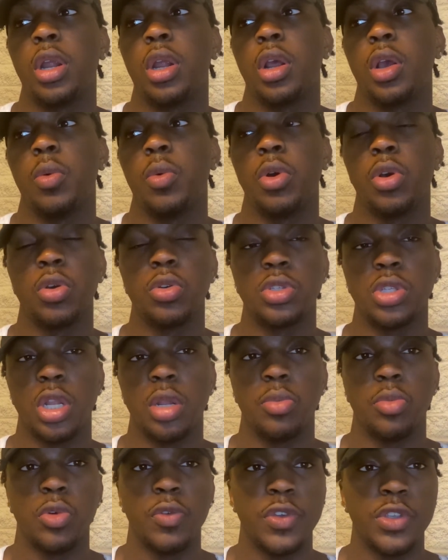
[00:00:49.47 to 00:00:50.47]
we'll go to the
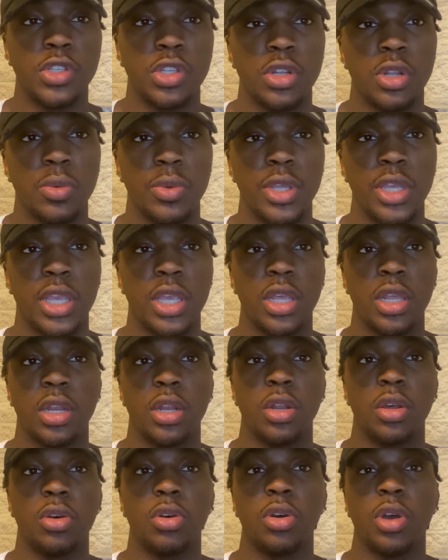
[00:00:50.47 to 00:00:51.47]
movies on the weekend,
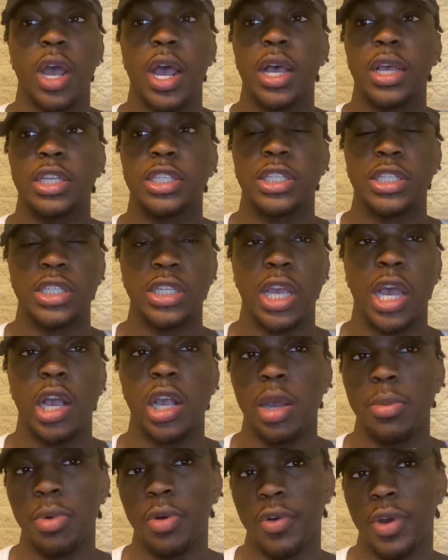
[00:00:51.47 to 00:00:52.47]
or I'll
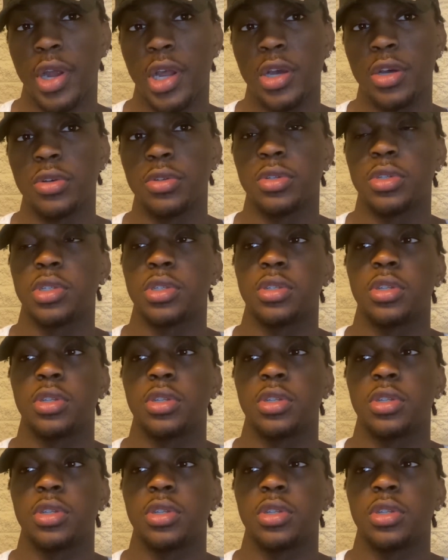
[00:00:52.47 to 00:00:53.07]
come over our house